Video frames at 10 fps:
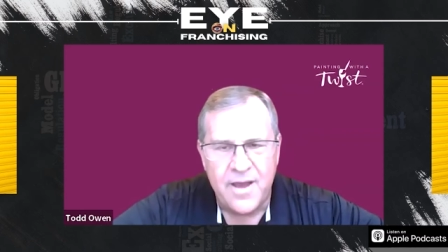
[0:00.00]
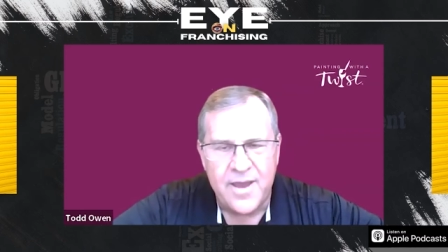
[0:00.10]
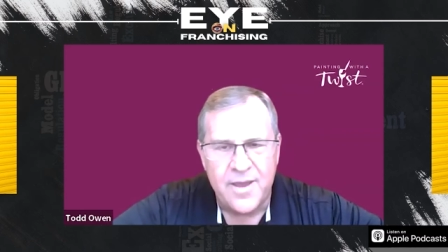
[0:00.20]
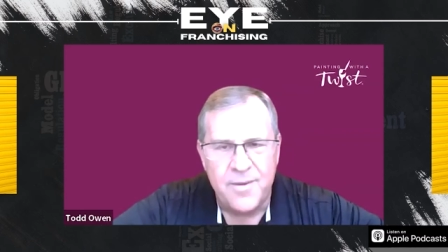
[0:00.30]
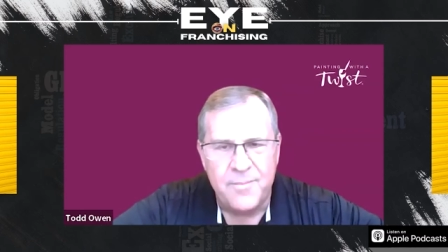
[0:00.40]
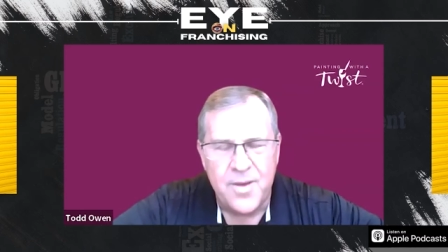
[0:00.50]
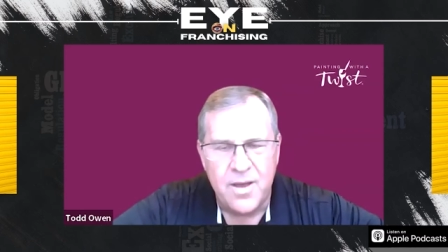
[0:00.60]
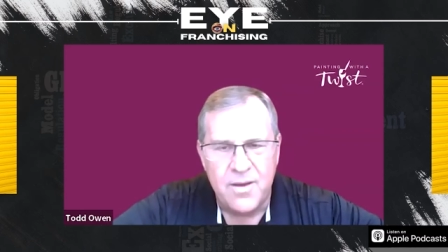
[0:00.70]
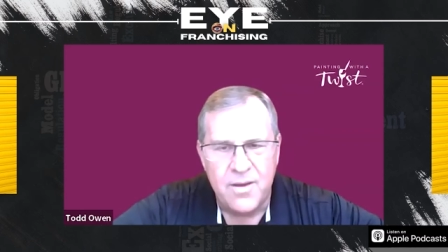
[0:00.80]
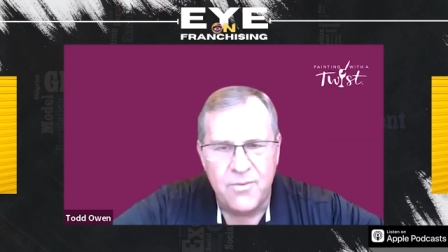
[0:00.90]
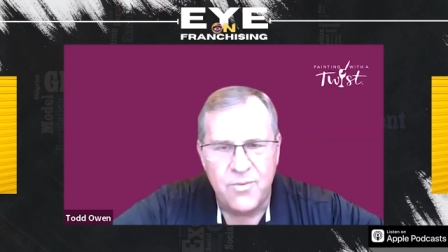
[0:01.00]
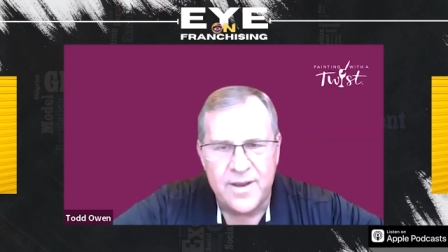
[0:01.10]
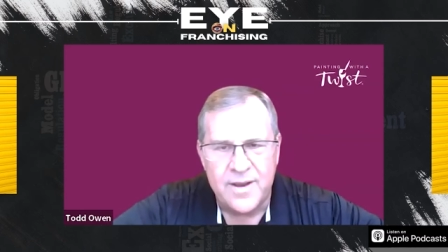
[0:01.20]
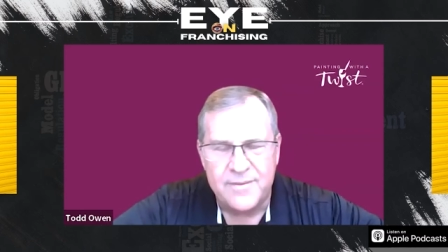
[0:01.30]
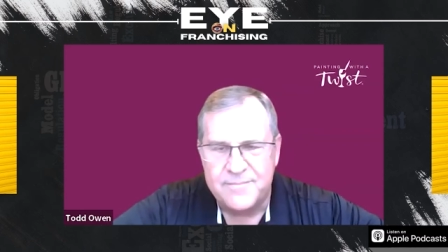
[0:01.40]
I am,
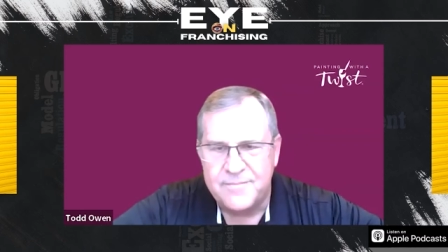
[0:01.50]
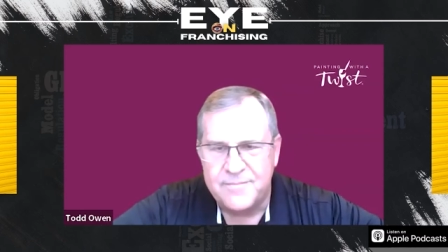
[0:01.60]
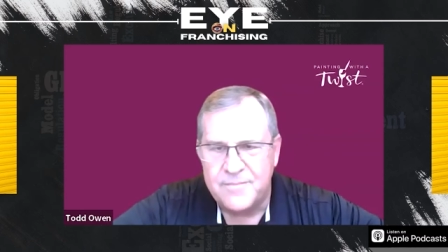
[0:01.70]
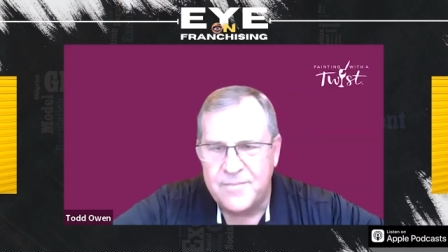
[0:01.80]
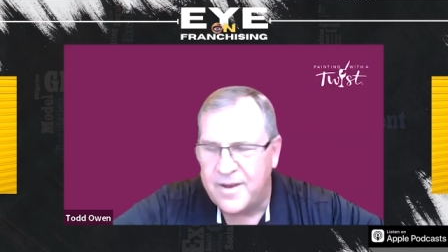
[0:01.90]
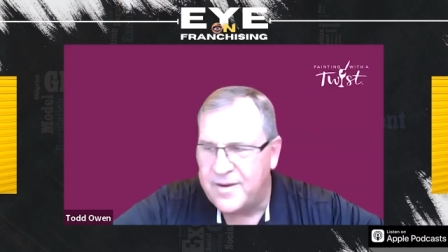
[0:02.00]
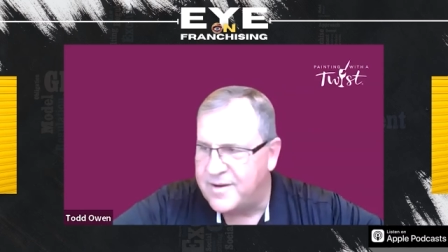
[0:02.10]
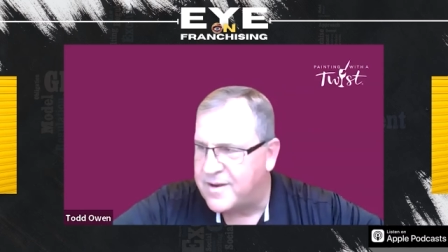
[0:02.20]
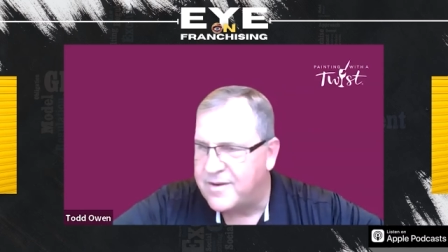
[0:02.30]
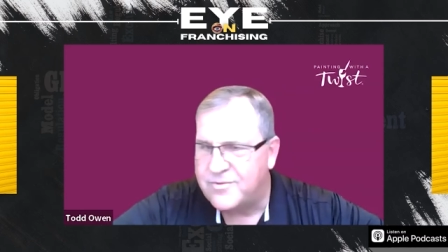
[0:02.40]
when I I need to